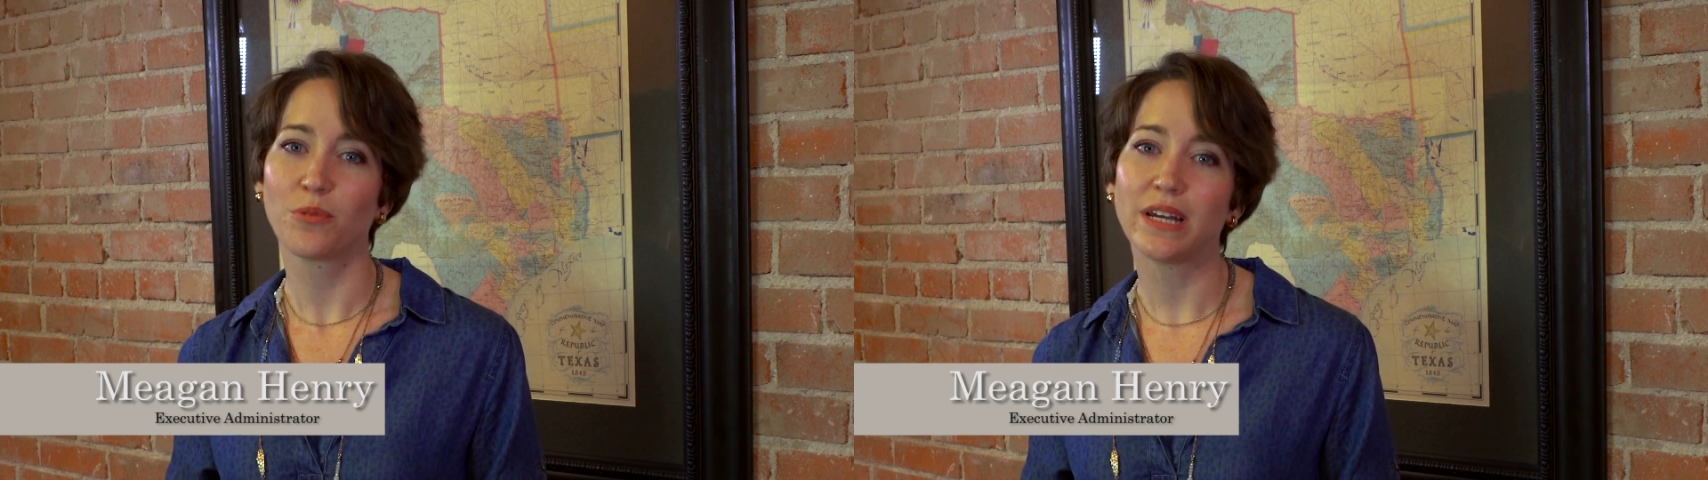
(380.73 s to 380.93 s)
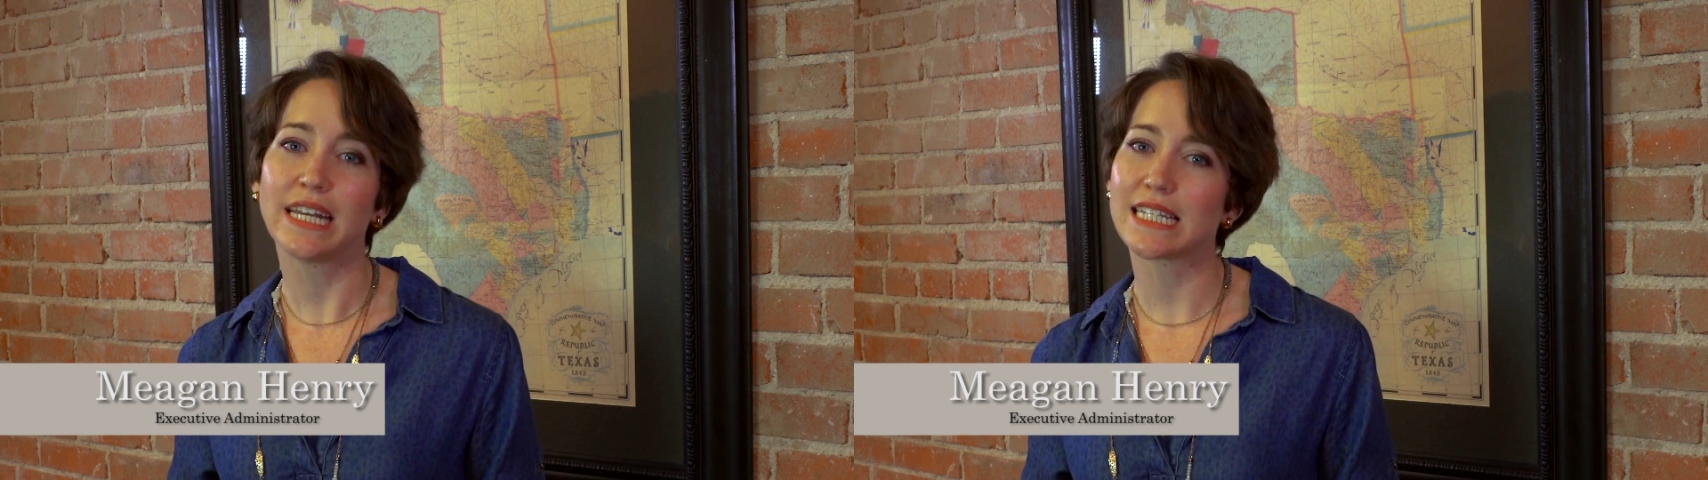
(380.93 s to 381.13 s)

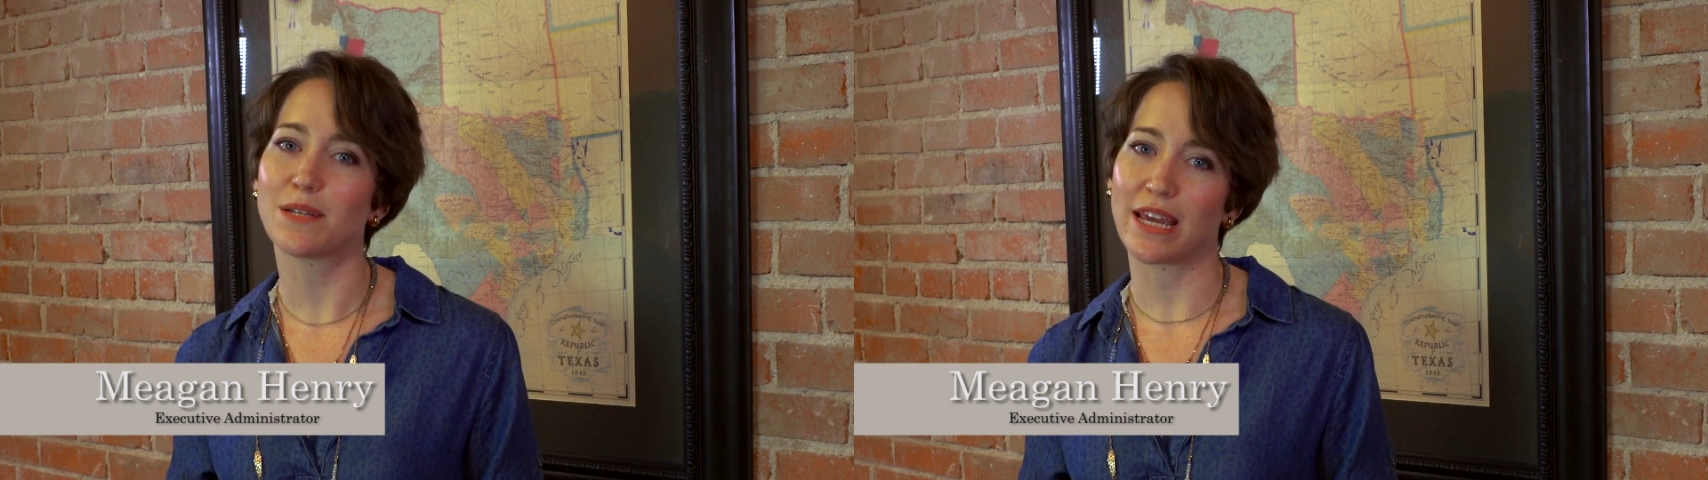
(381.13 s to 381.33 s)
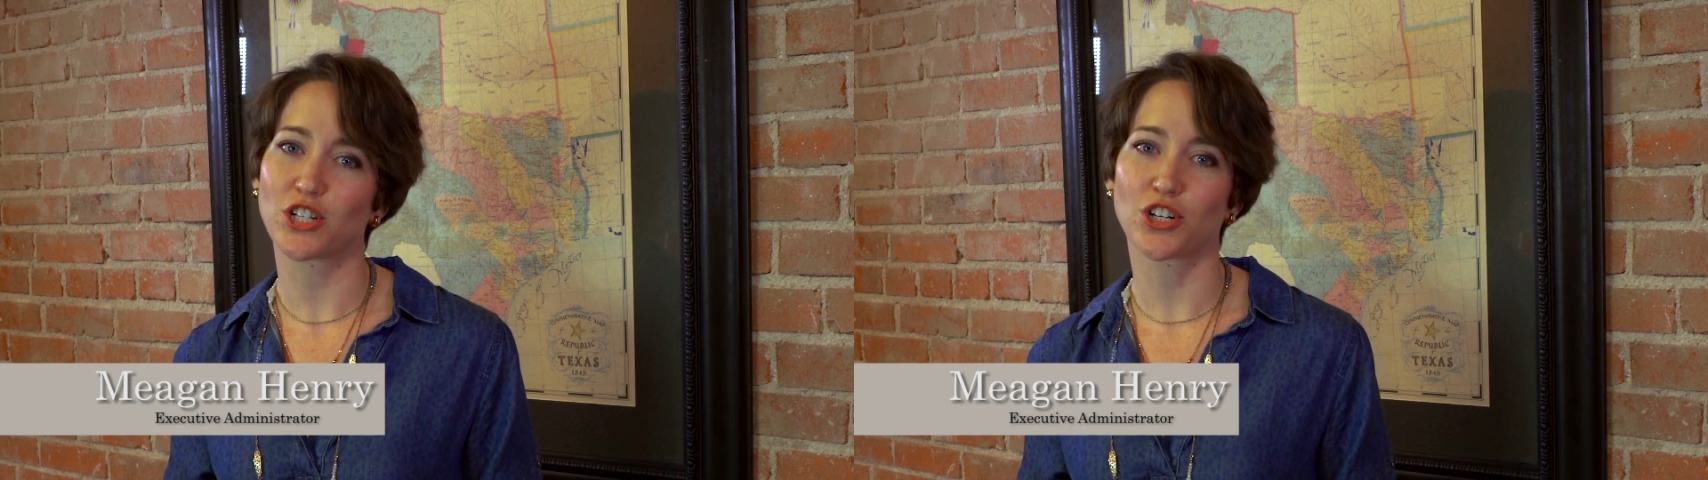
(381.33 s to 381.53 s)
we need
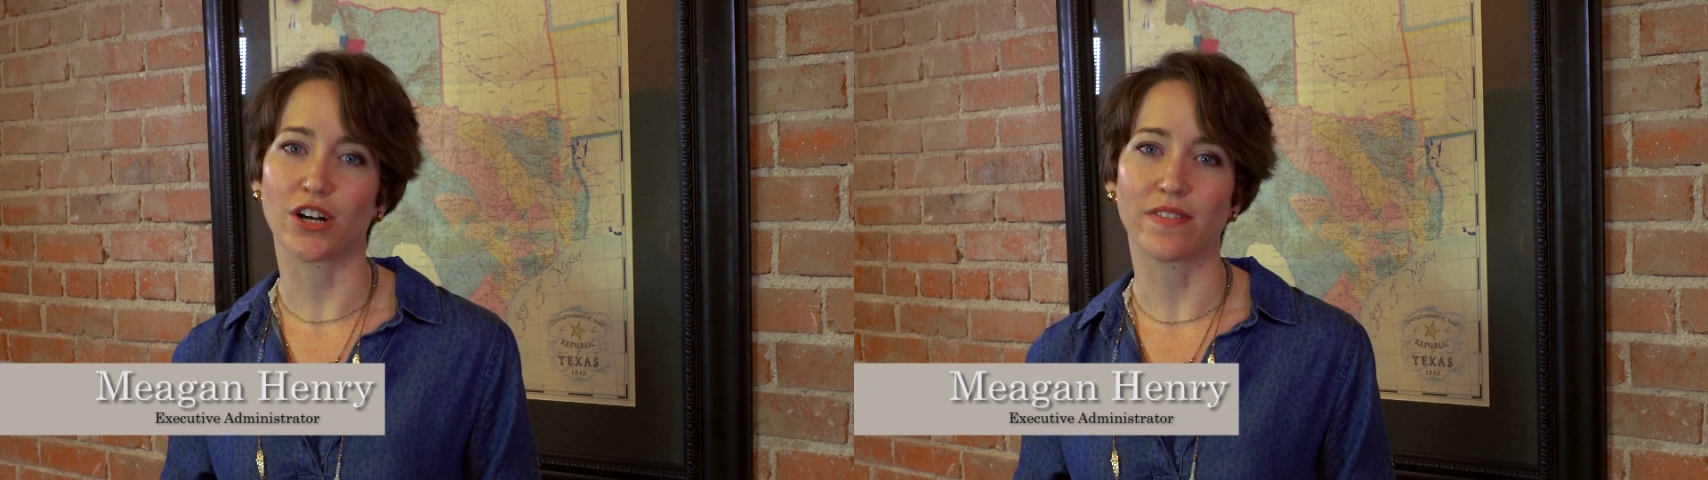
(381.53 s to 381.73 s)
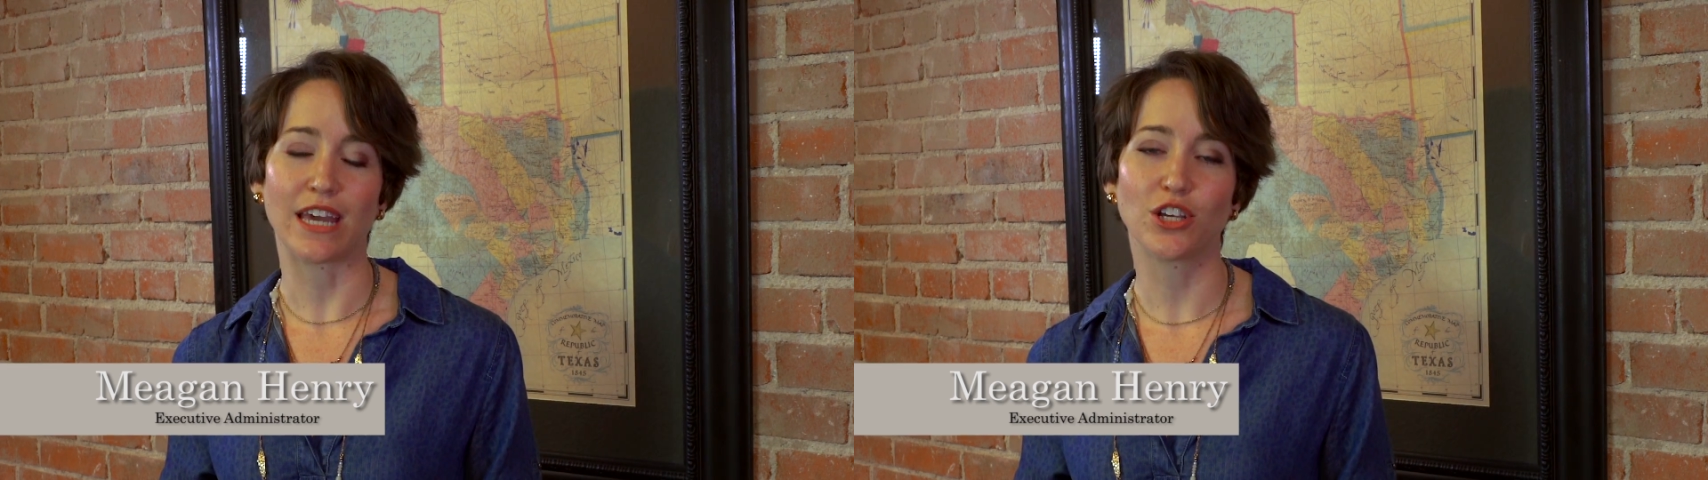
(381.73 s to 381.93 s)
to make
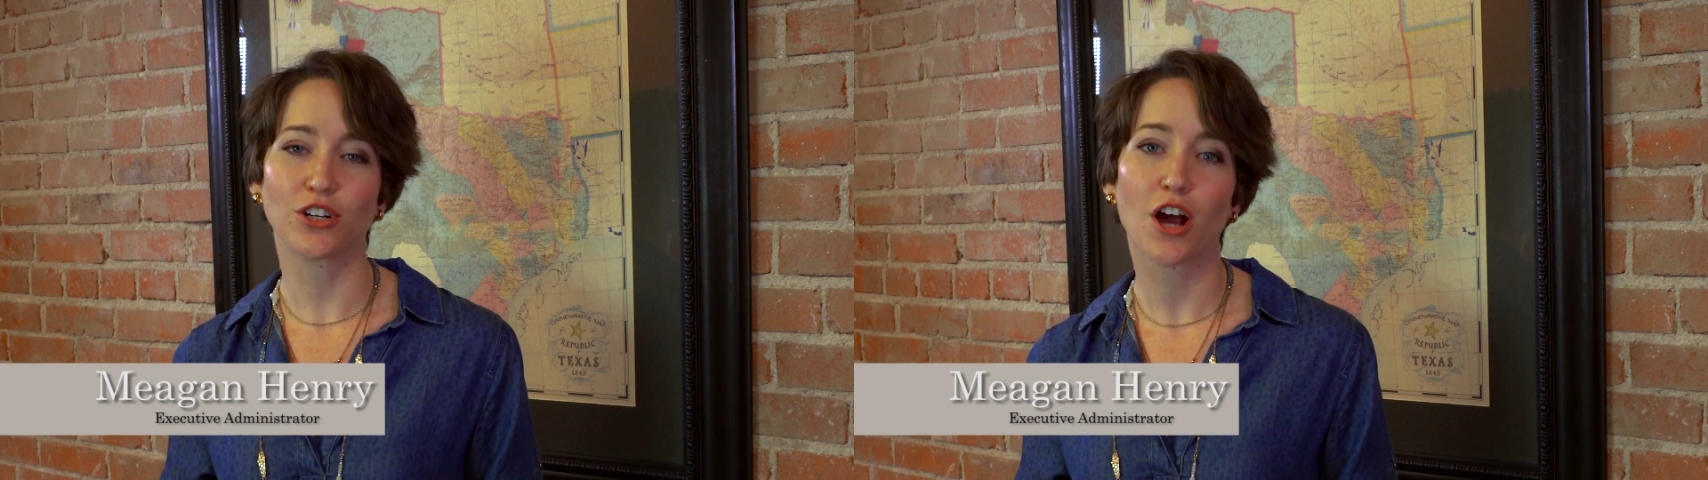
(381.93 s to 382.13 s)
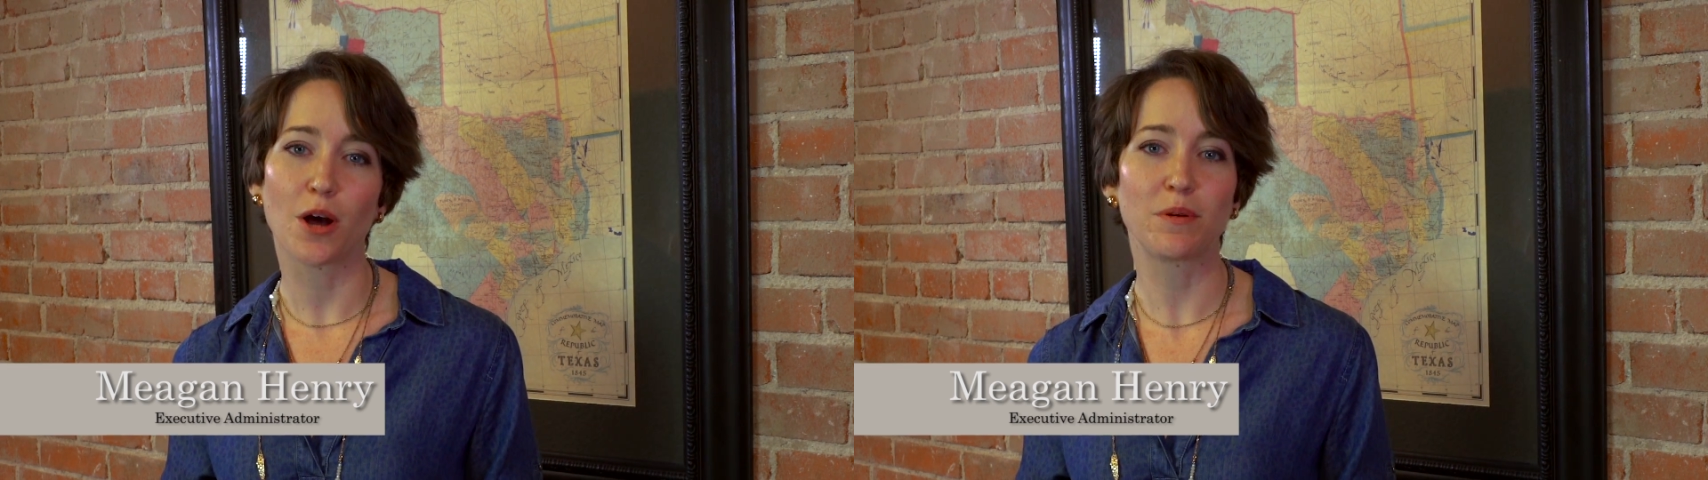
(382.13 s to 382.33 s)
sure that
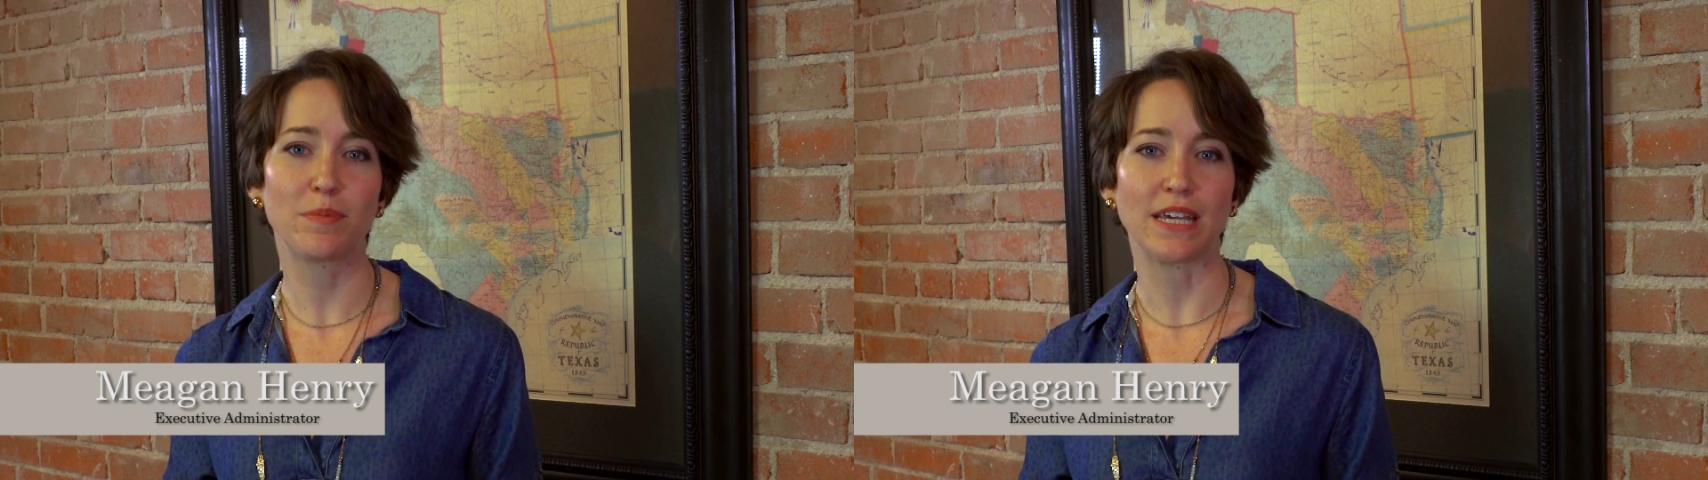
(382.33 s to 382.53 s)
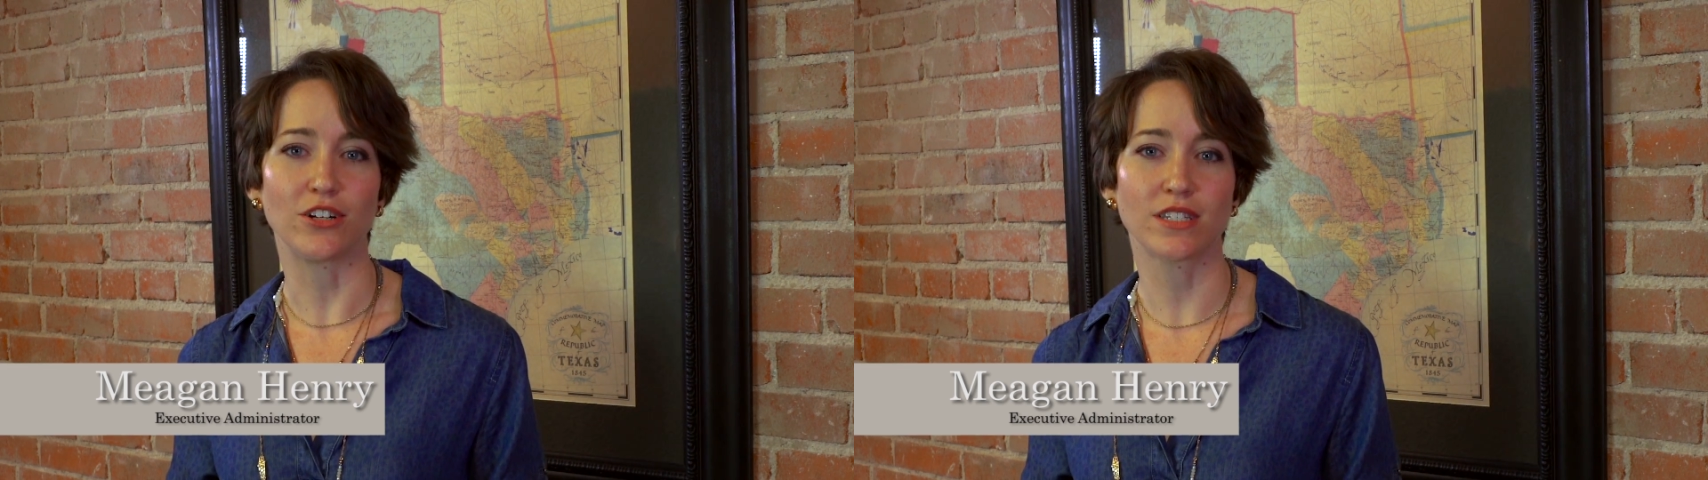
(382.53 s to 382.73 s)
your home
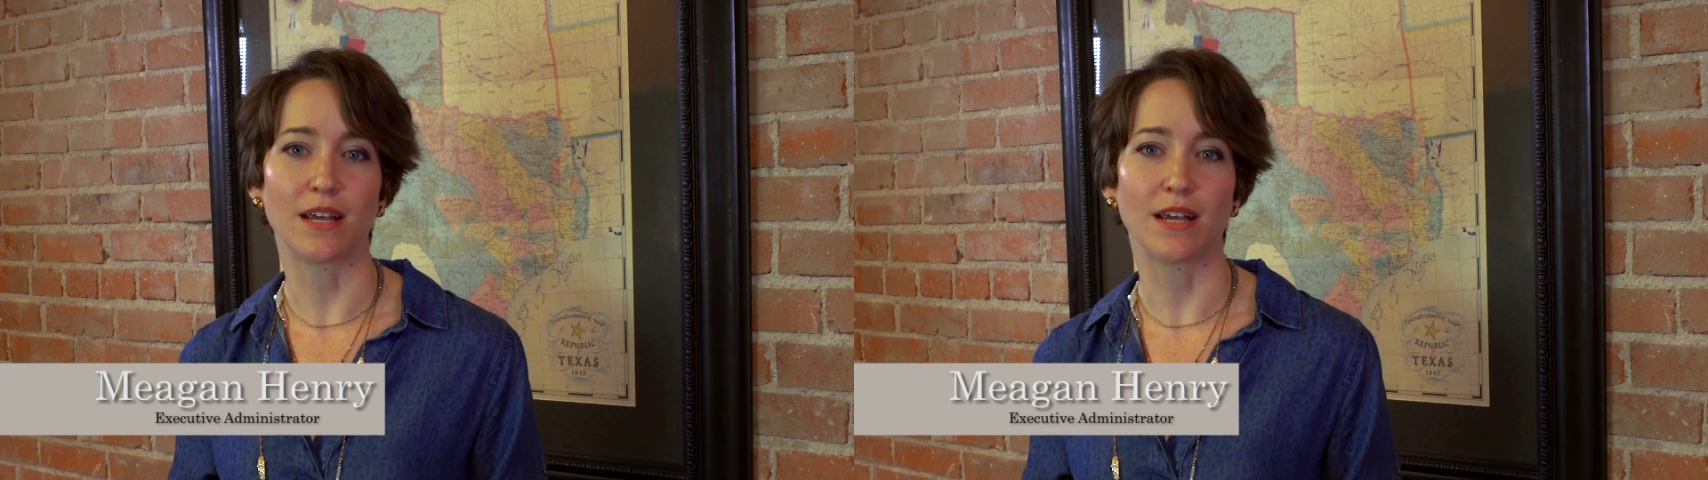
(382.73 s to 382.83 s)
appears